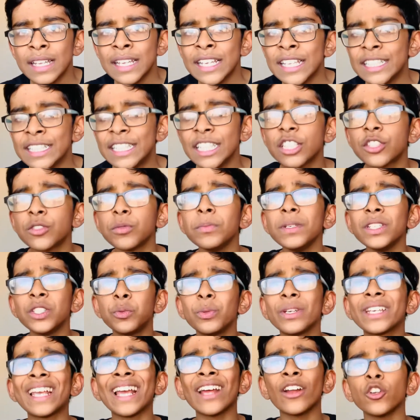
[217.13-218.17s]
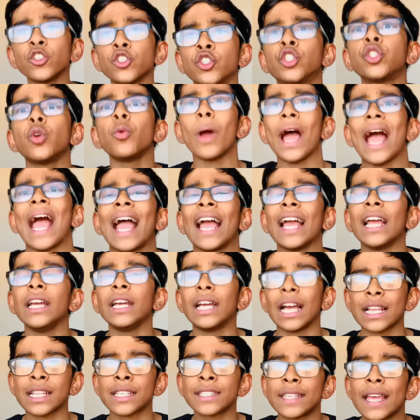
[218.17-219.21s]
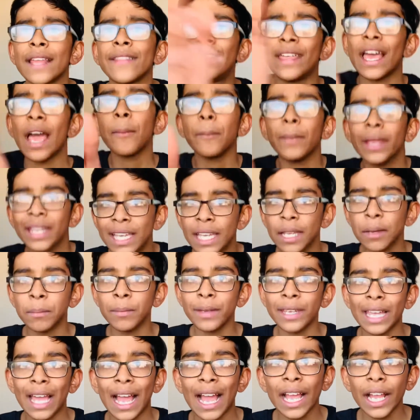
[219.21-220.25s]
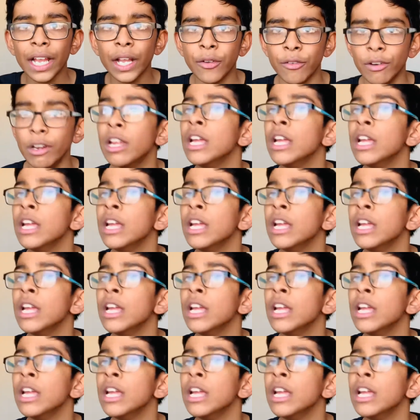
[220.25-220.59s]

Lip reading: This means we cannot show anger and say they're making me angry,